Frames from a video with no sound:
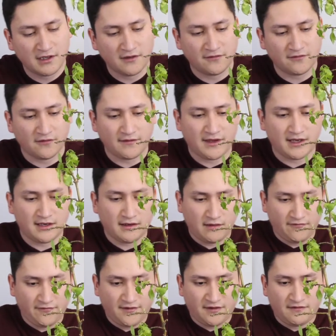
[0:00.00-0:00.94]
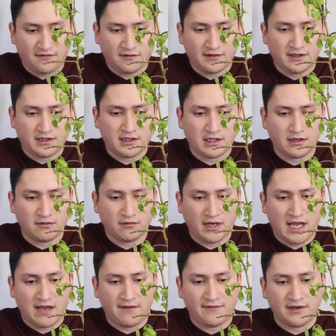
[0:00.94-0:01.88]
so that eventually it
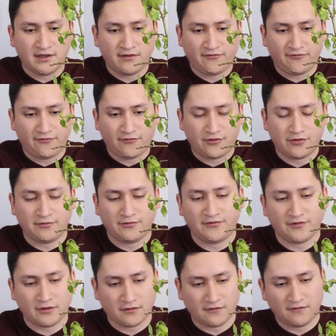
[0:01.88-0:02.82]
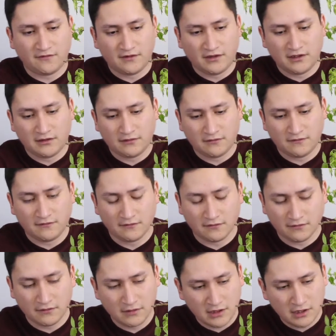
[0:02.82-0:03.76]
would have enough room to continue
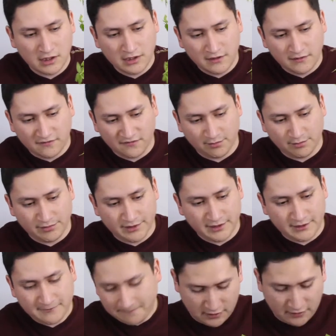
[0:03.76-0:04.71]
to split.